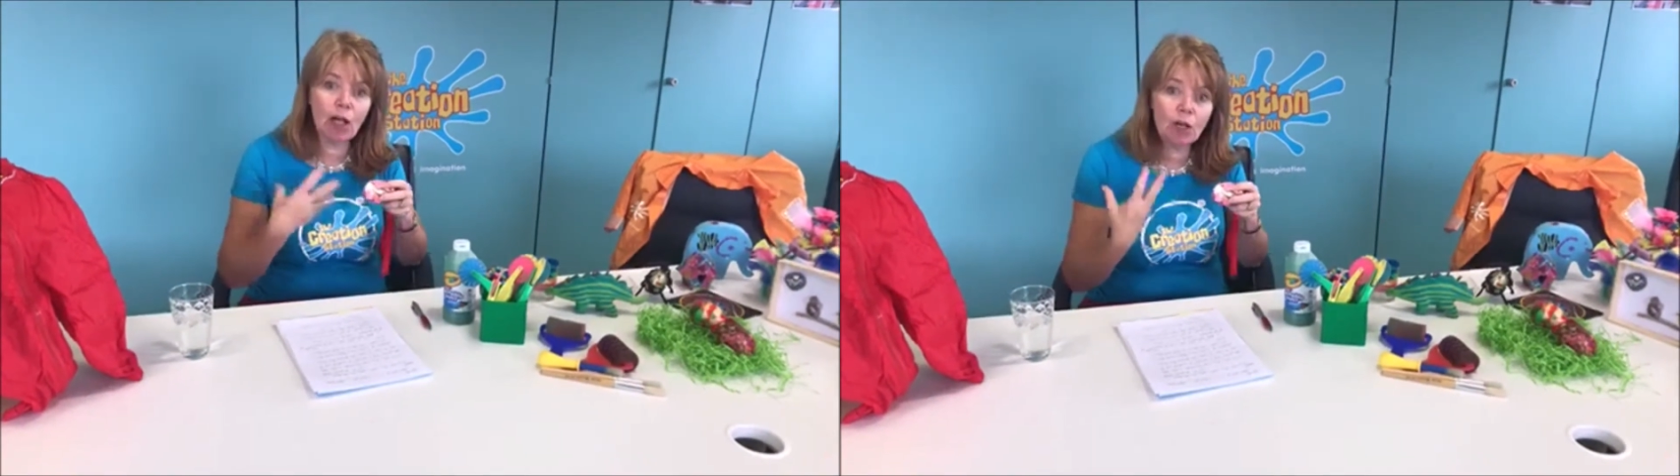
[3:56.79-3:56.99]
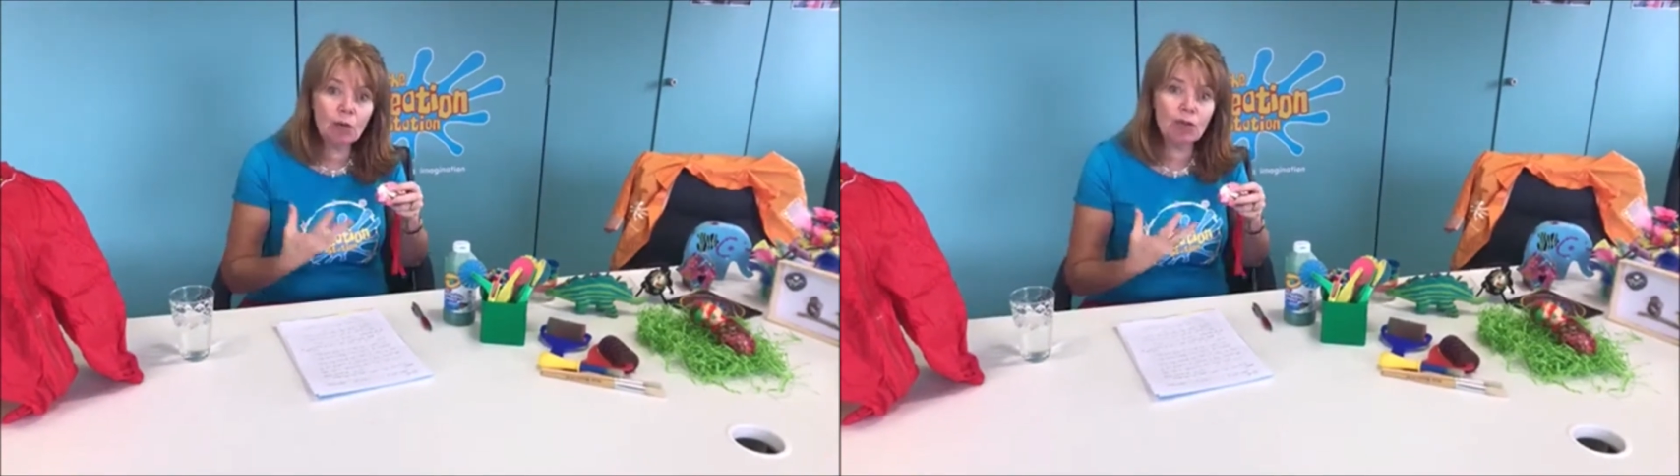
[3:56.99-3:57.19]

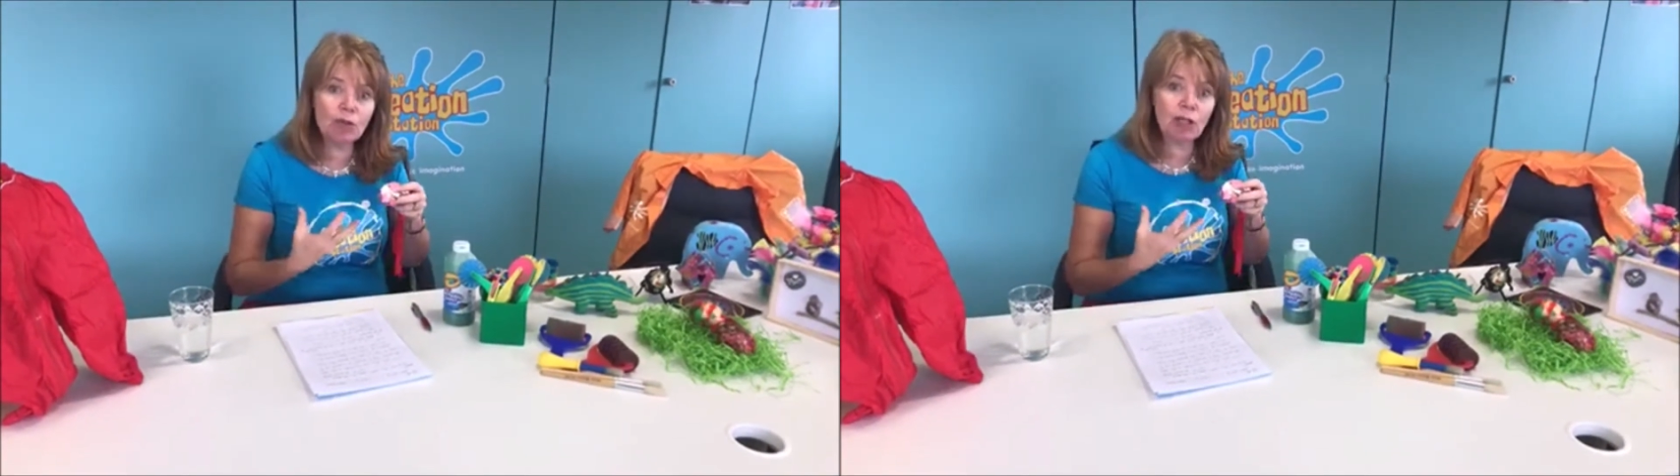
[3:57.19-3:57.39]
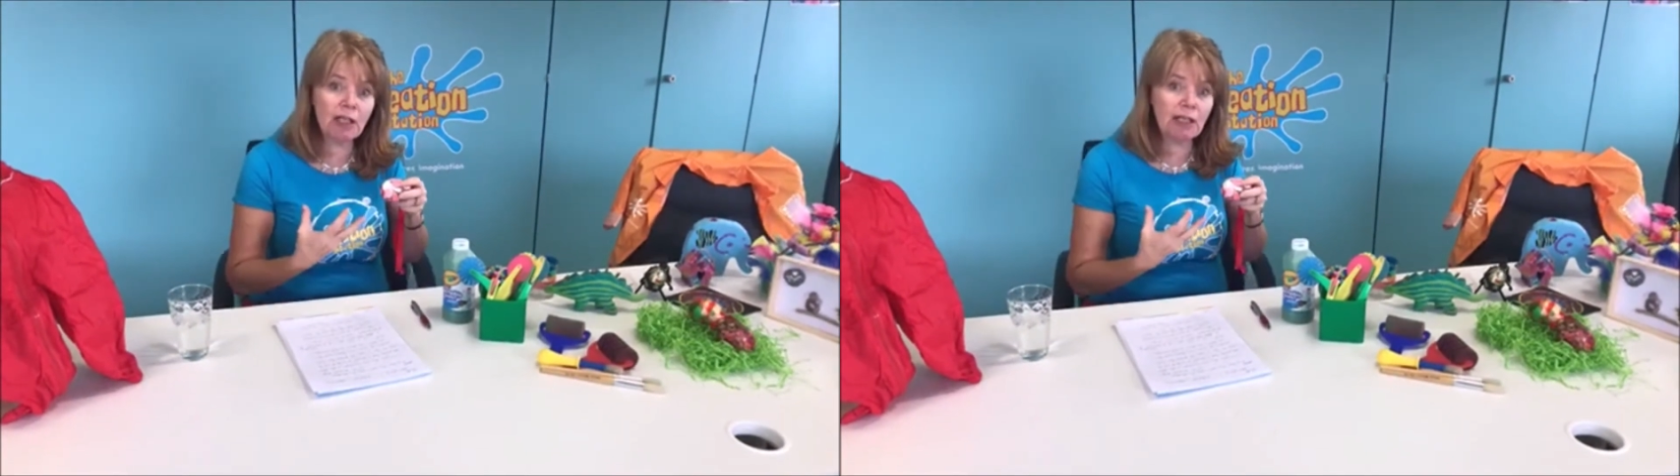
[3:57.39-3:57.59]
own
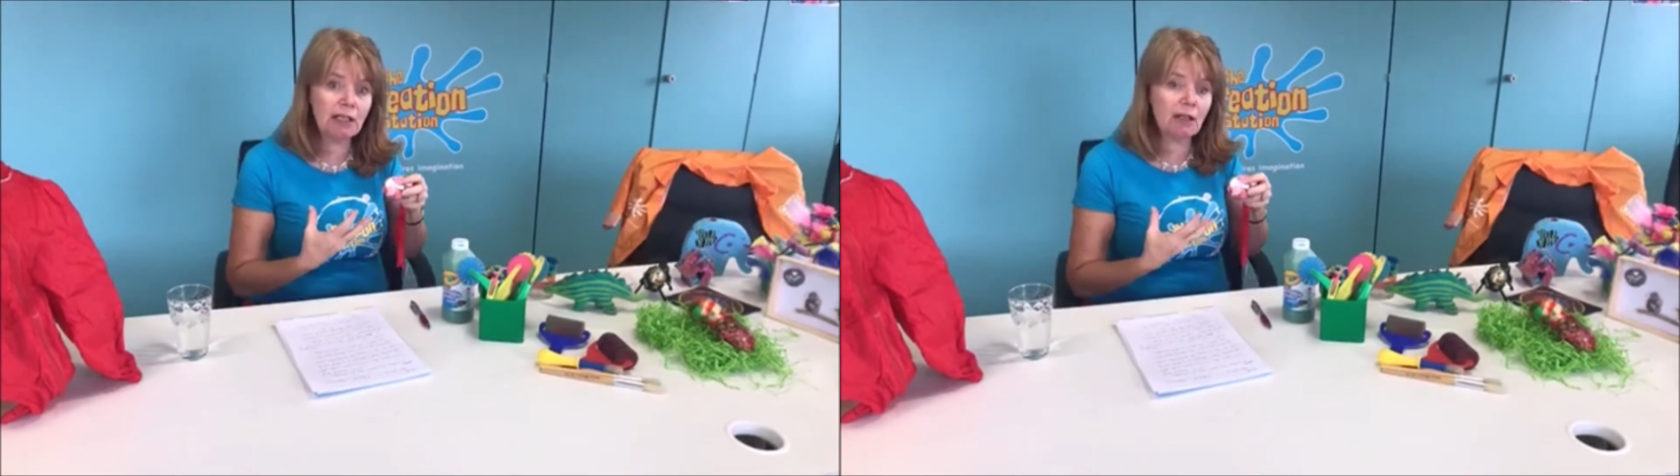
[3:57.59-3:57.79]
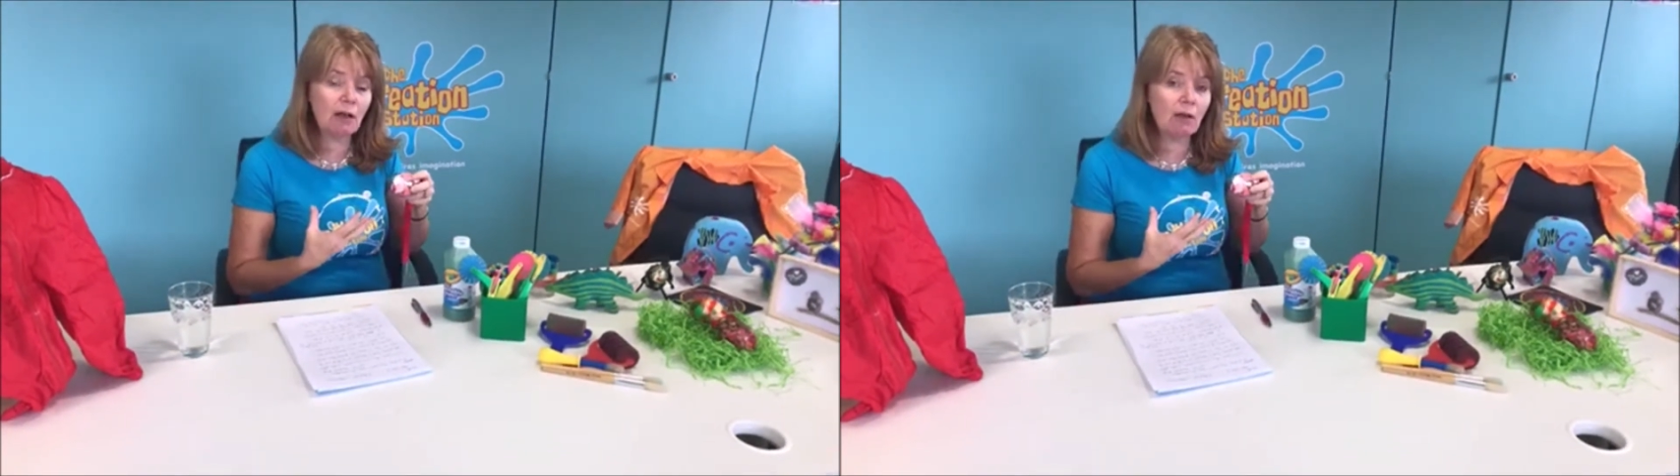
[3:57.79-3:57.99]

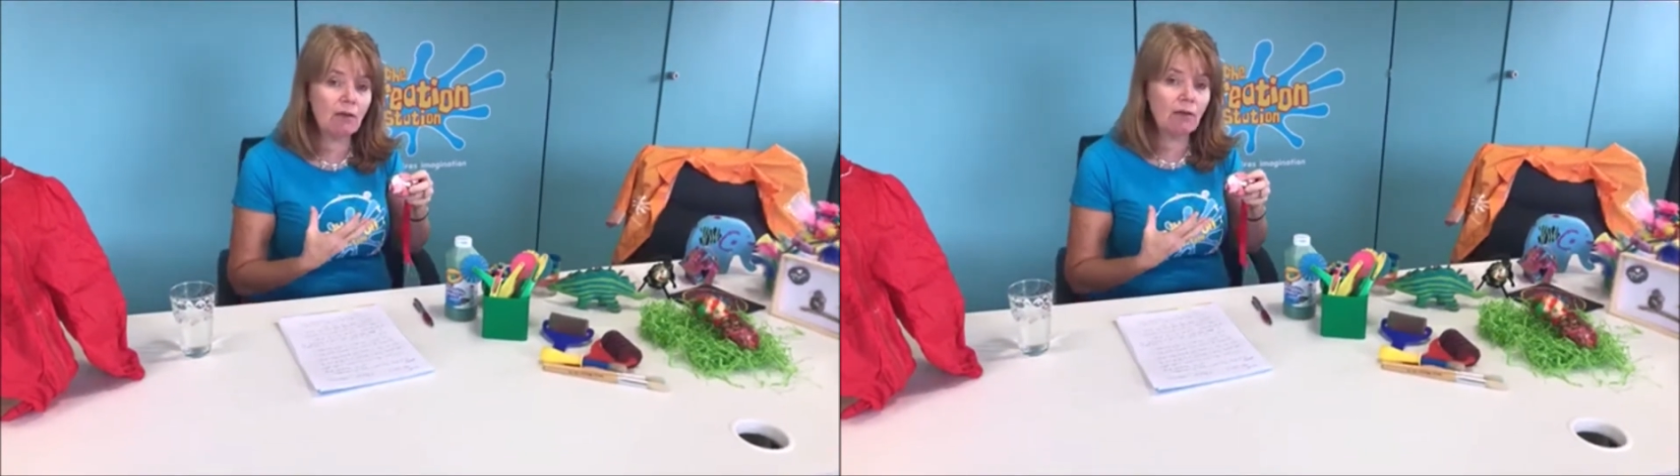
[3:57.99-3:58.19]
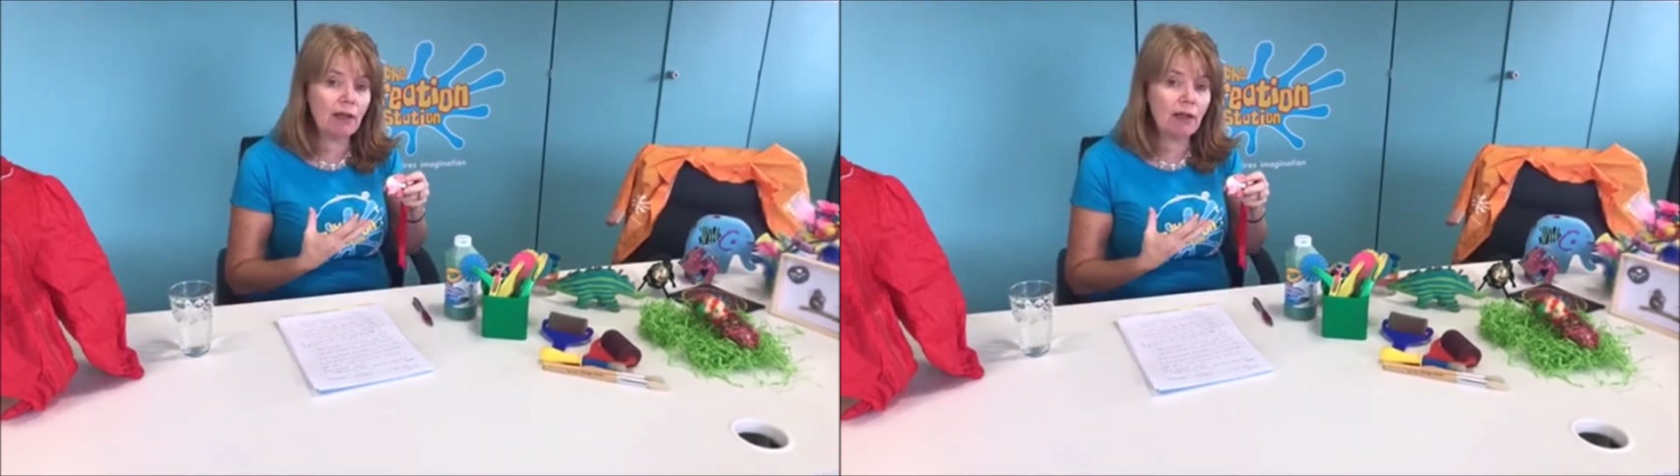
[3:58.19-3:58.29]
journey of